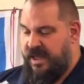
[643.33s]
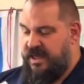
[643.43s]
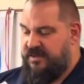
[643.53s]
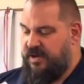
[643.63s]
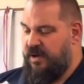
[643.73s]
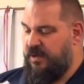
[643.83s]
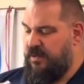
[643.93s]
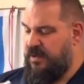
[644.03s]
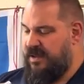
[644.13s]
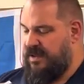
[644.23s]

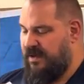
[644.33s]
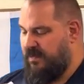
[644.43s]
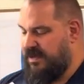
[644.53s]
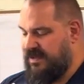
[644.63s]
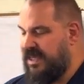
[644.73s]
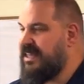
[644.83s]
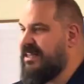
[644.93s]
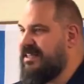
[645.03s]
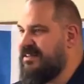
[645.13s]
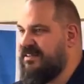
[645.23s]
So we see that
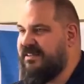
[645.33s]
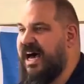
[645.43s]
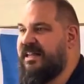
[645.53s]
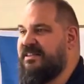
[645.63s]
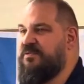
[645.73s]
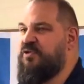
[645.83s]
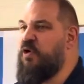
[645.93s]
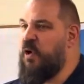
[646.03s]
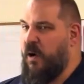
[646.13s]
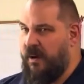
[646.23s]
this is not the
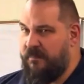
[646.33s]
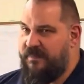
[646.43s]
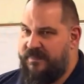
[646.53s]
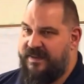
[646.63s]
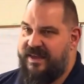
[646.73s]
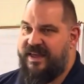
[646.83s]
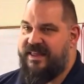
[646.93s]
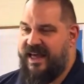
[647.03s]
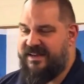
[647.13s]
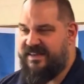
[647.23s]
norm
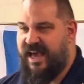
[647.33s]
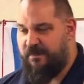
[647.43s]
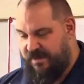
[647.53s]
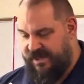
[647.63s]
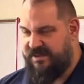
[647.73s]
that is happening.